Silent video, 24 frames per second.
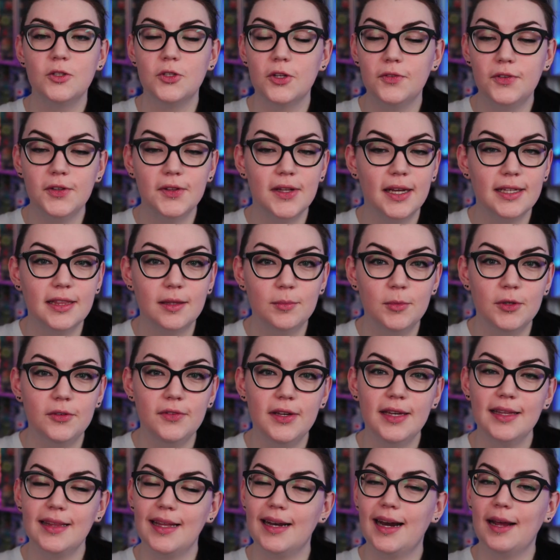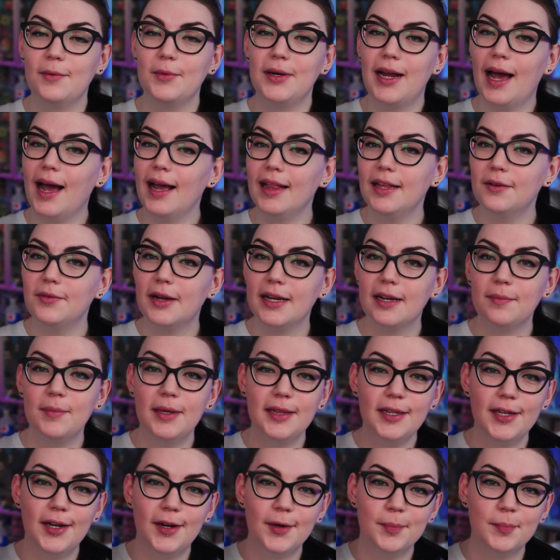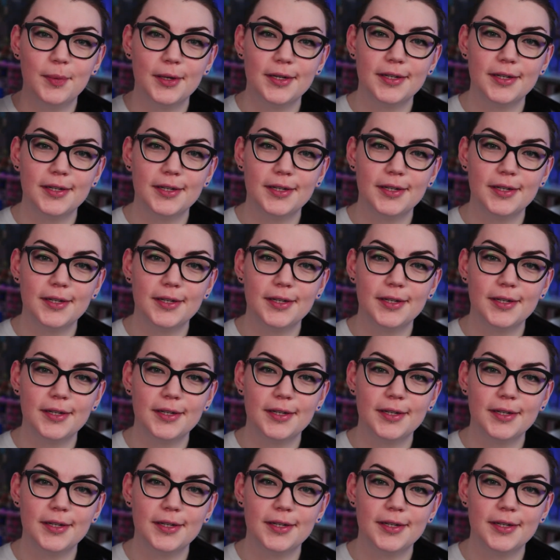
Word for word: So if you like the movie, then I would highly recommend the art